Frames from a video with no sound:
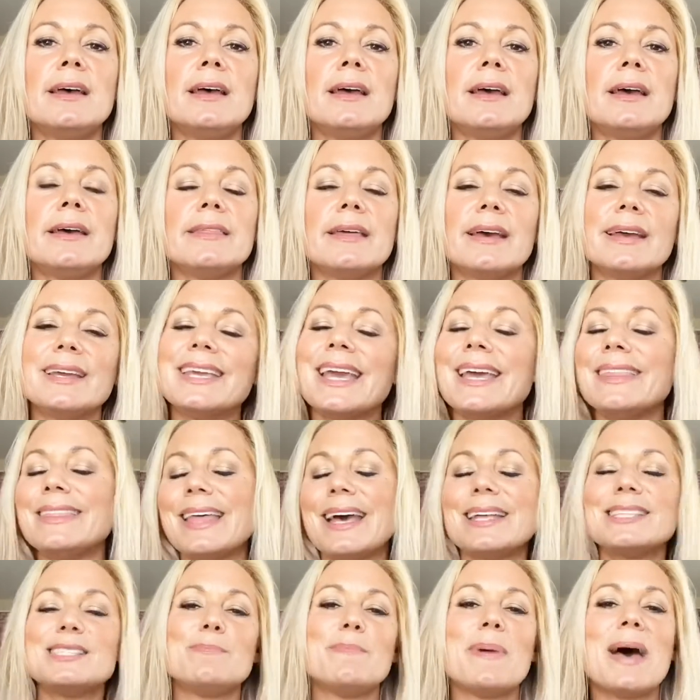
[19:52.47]
again,
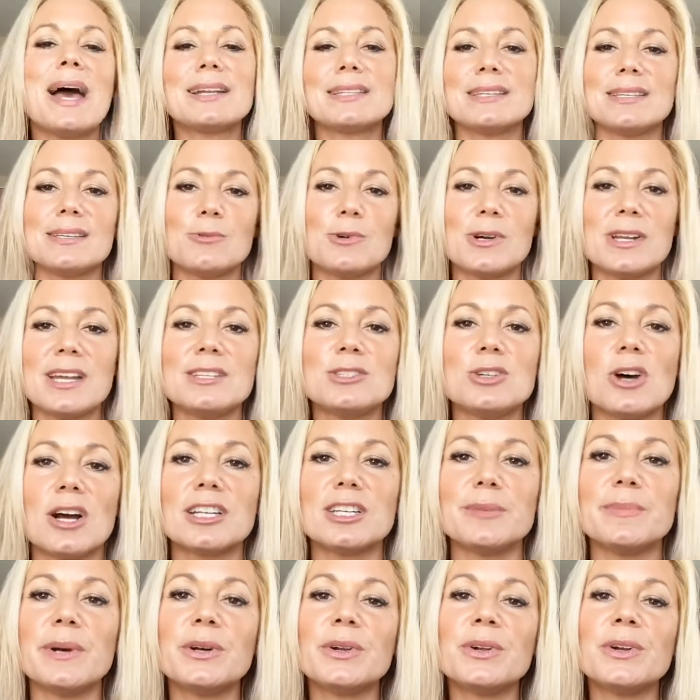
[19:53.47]
that's back to what I talked
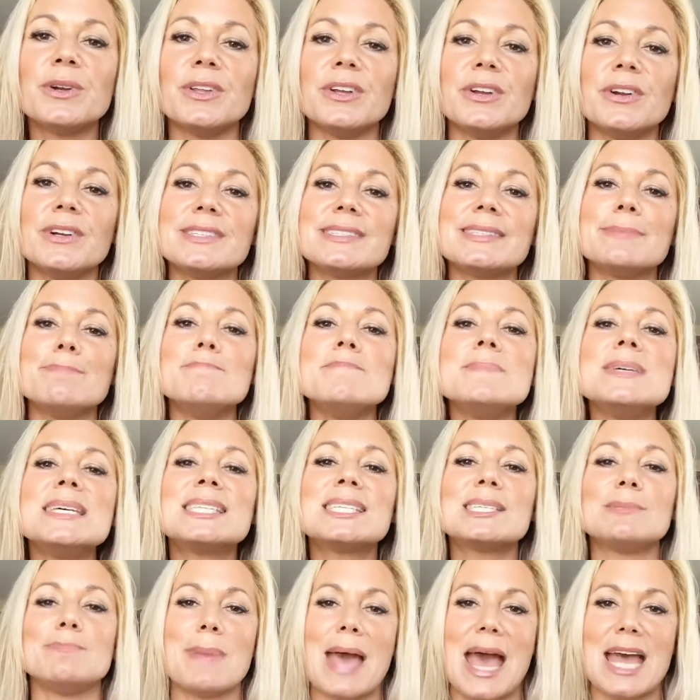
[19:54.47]
about earlier. It's
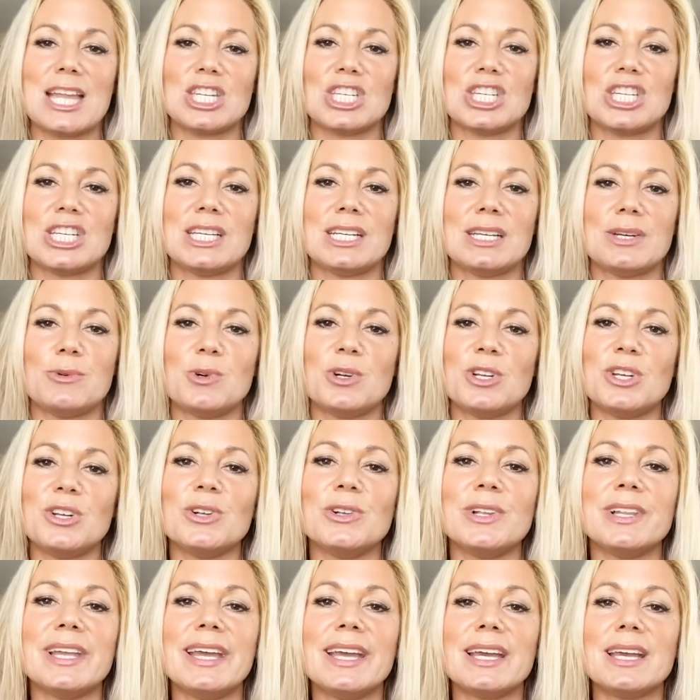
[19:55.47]
mismatch where you're
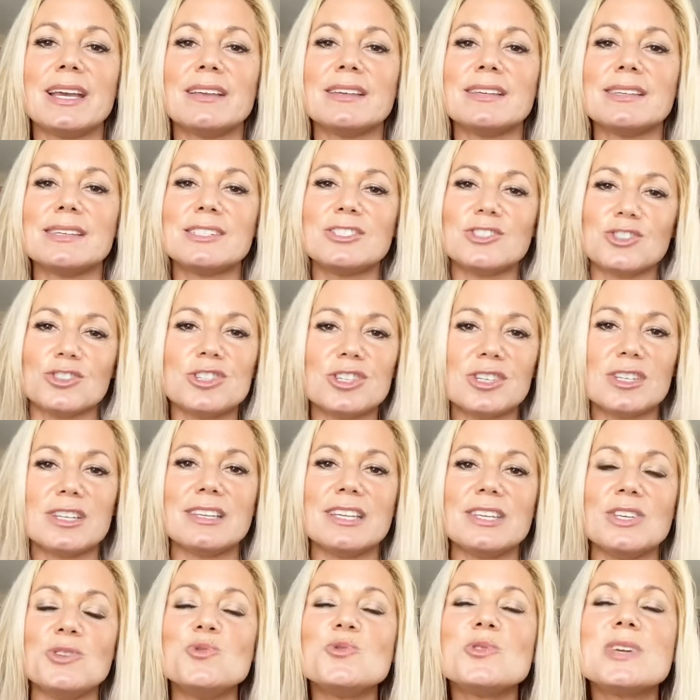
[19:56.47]
like,
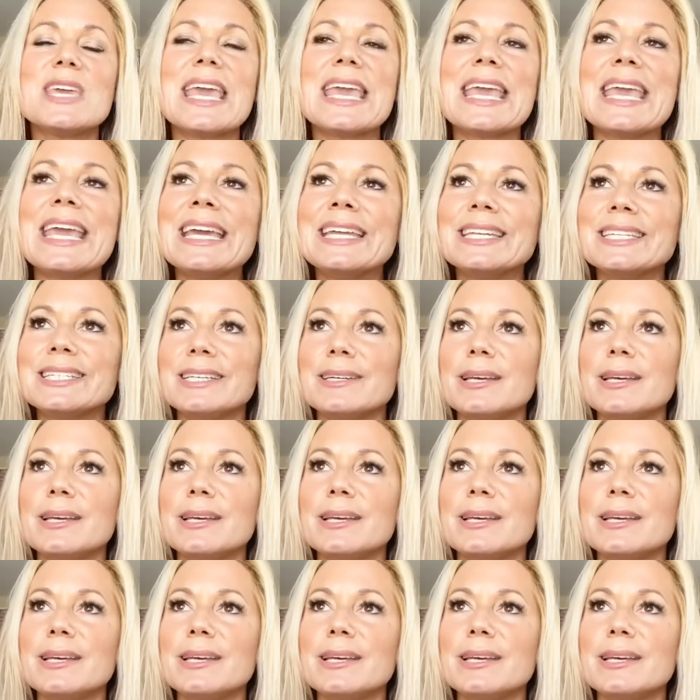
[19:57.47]
you can't